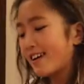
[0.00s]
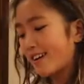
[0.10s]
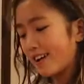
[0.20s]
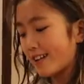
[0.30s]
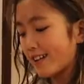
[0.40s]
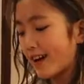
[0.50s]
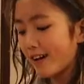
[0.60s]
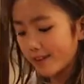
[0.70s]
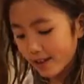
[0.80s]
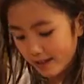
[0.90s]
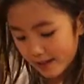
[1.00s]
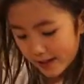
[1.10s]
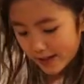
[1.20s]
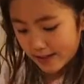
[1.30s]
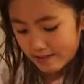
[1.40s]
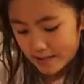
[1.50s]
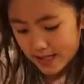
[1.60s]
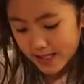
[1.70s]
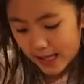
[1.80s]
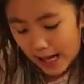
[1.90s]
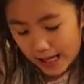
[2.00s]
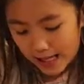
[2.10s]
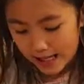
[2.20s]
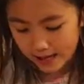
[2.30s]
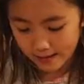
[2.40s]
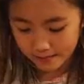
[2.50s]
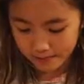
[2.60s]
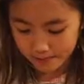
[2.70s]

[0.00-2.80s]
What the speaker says: Alright, now you're going to mix that in.